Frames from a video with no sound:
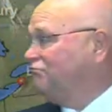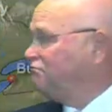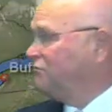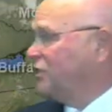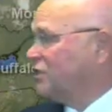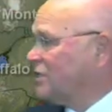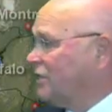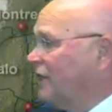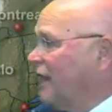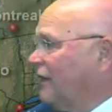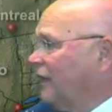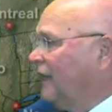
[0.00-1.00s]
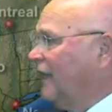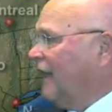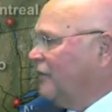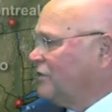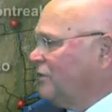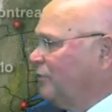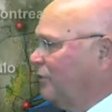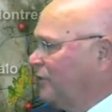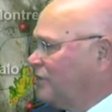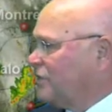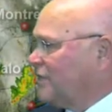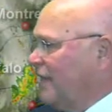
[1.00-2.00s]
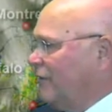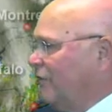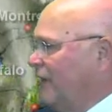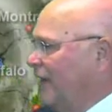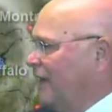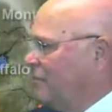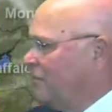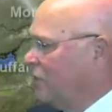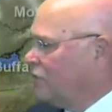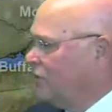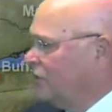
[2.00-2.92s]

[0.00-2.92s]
just a lot of clouds. You can put the SATRAD in motion.